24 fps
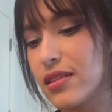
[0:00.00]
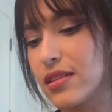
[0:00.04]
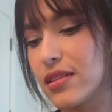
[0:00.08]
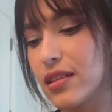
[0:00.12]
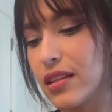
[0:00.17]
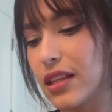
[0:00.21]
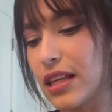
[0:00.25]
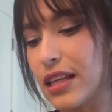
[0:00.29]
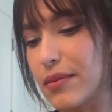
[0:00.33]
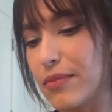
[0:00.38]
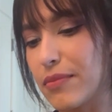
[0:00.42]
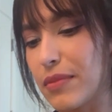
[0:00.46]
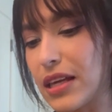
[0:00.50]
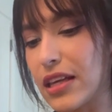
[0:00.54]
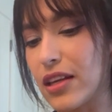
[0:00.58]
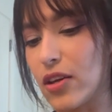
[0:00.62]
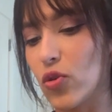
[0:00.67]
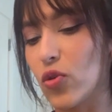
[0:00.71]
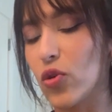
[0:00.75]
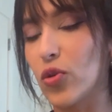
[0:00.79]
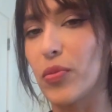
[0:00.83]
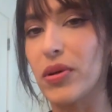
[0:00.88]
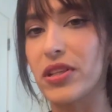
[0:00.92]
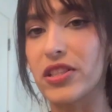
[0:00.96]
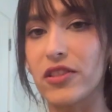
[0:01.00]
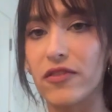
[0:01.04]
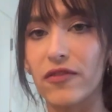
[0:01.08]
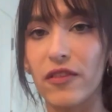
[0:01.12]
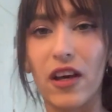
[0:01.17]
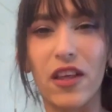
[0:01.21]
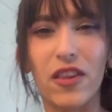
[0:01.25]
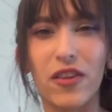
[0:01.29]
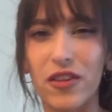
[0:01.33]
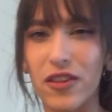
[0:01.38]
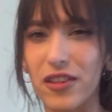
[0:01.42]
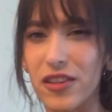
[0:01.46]
to like make a whole bunch of
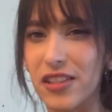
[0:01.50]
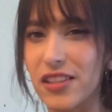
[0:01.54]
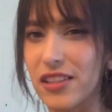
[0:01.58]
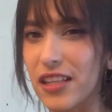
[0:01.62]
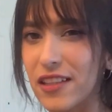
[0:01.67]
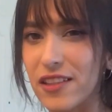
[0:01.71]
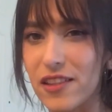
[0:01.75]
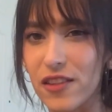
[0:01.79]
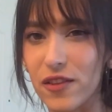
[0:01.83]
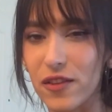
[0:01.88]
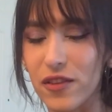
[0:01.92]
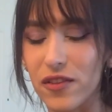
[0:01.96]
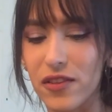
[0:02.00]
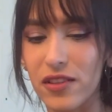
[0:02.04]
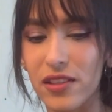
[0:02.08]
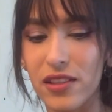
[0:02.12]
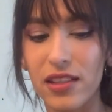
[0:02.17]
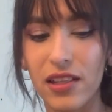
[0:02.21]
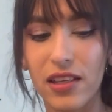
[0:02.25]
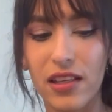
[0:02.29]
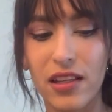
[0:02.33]
other stencils.